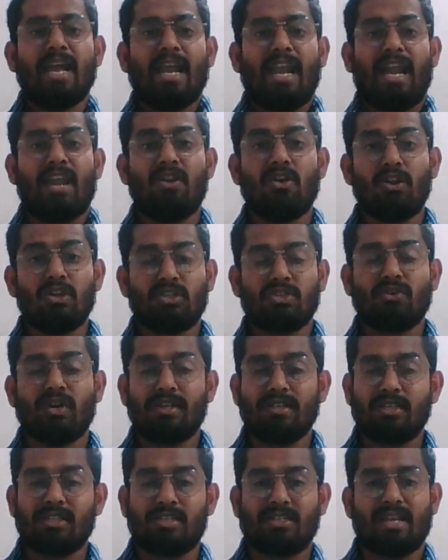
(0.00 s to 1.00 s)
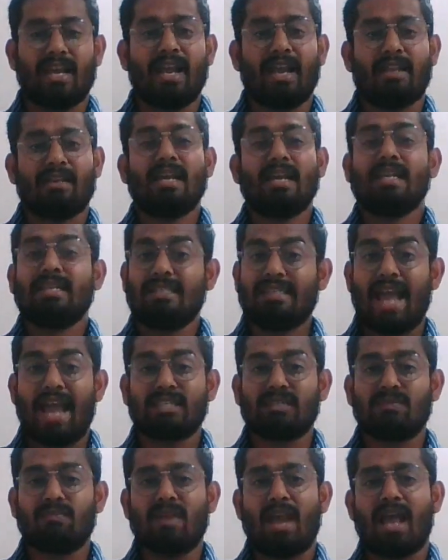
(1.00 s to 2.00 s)
in order to understand
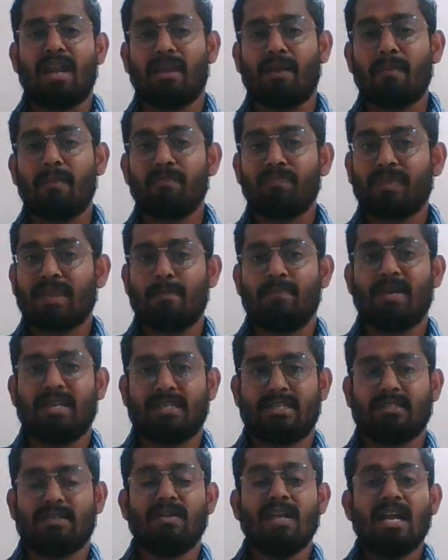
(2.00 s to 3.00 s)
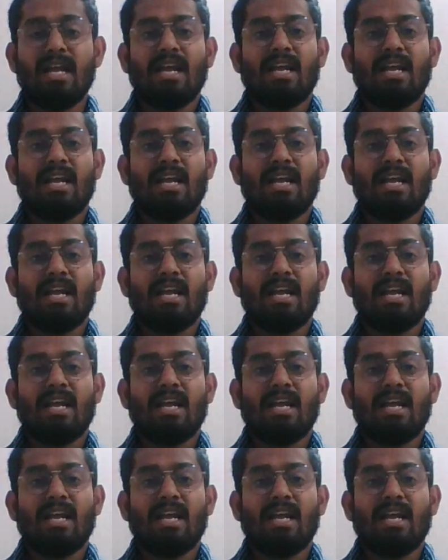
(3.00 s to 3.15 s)
tax planning better.